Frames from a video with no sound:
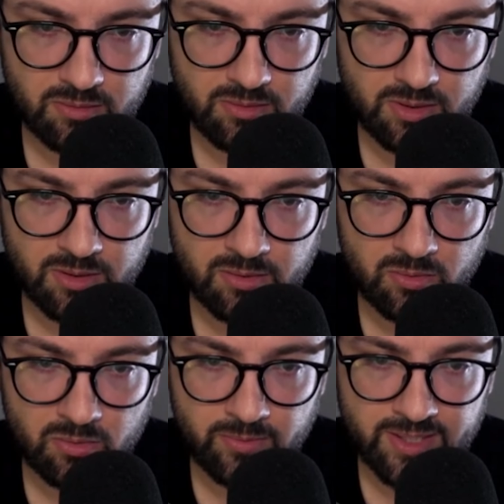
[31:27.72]

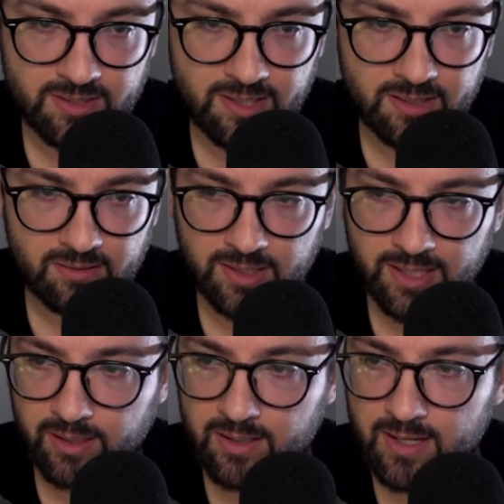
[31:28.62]
go all the way to the end of the
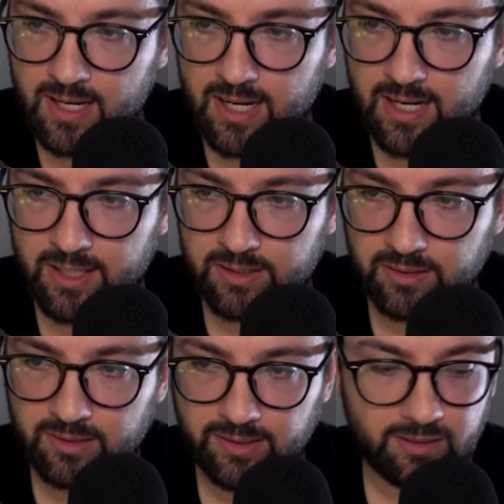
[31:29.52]
layer
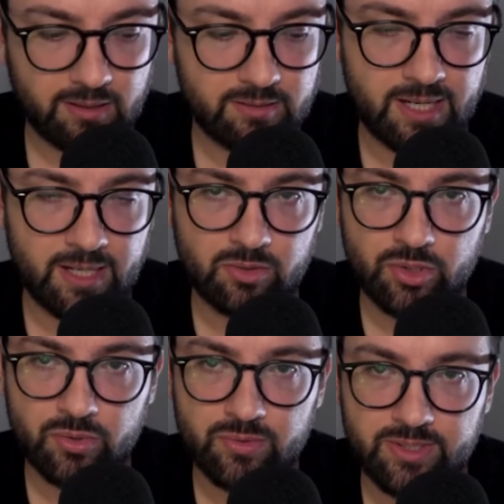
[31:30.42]
and click down
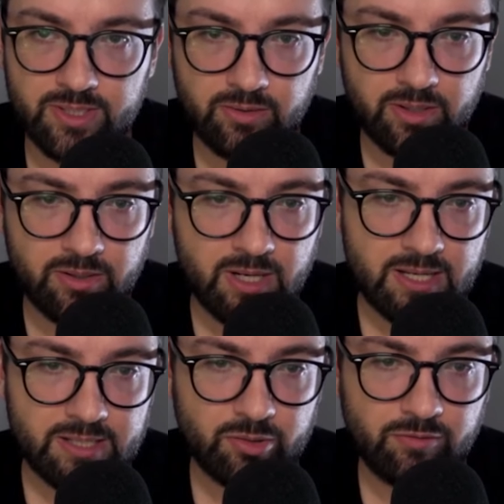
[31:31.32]
to 0,
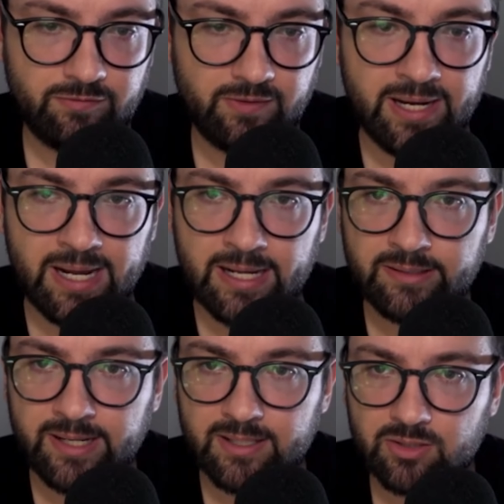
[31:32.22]
so it'll fade
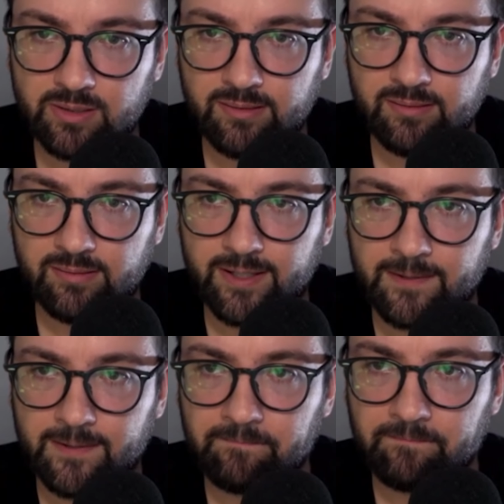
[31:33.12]
out naturally
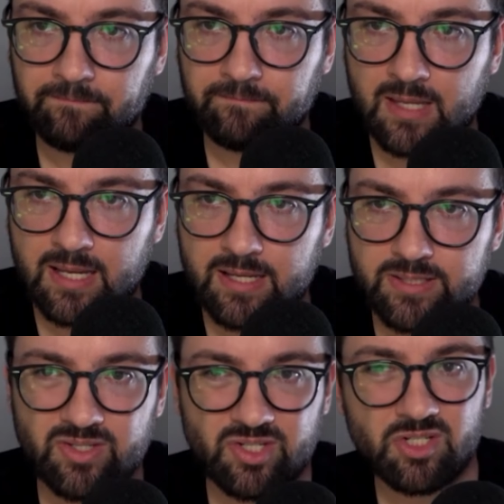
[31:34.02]
there.
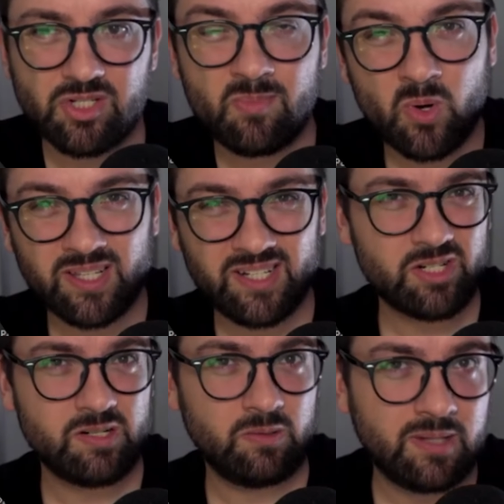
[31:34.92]
So it's just small
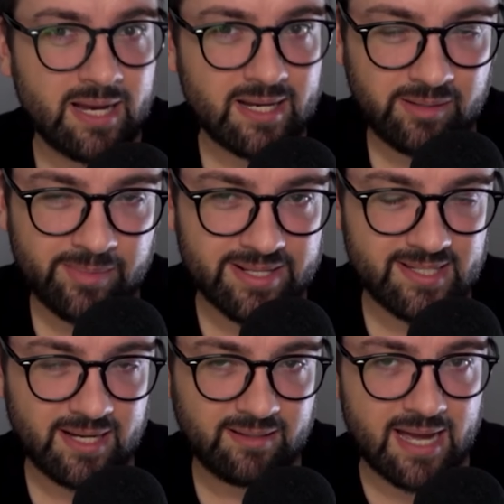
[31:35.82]
additional light elements
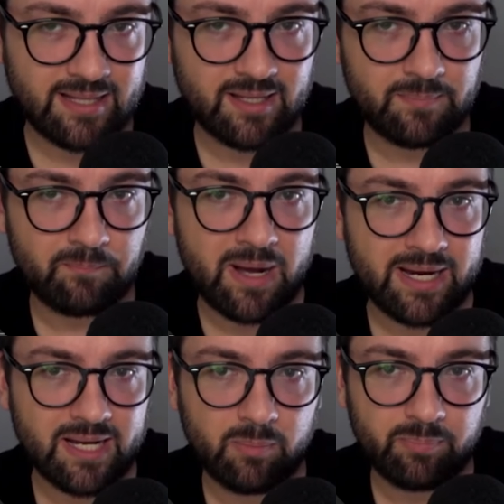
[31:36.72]
like that that
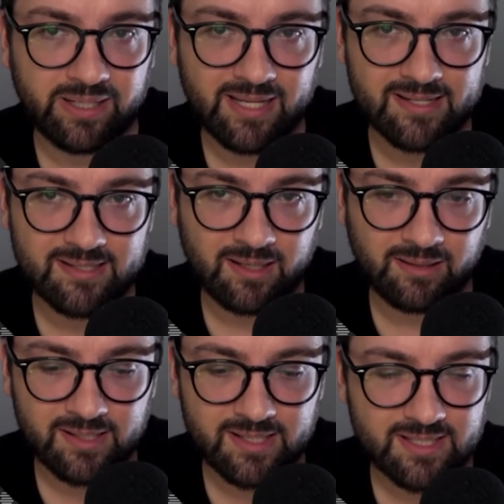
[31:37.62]
might help in a case
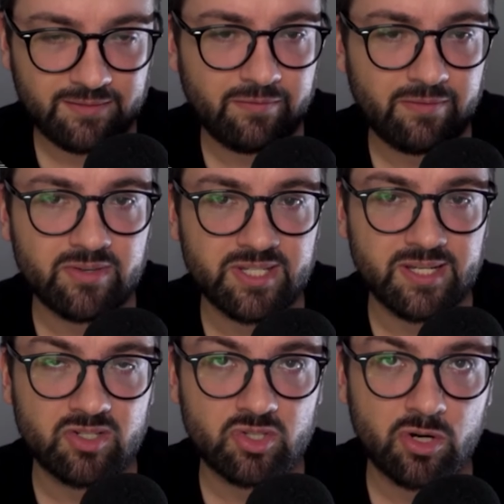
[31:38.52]
like this. If you've ever
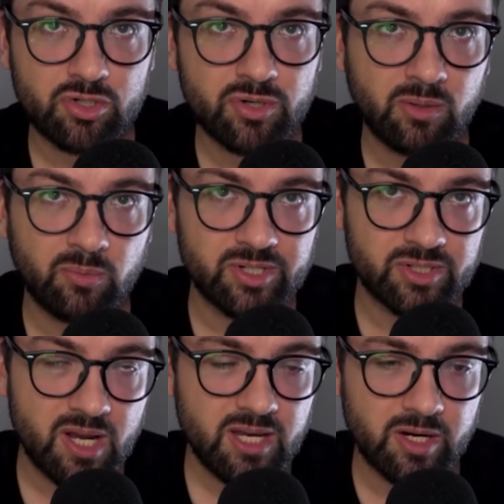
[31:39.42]
seen Star Trek,
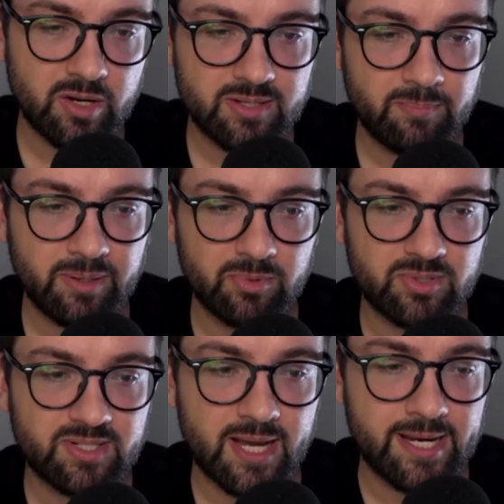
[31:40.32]
which, you know, some people
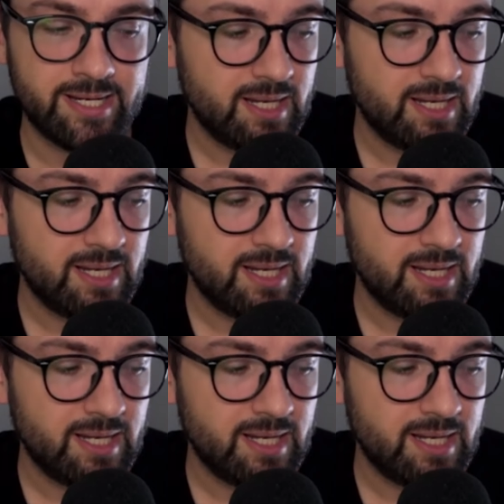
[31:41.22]
say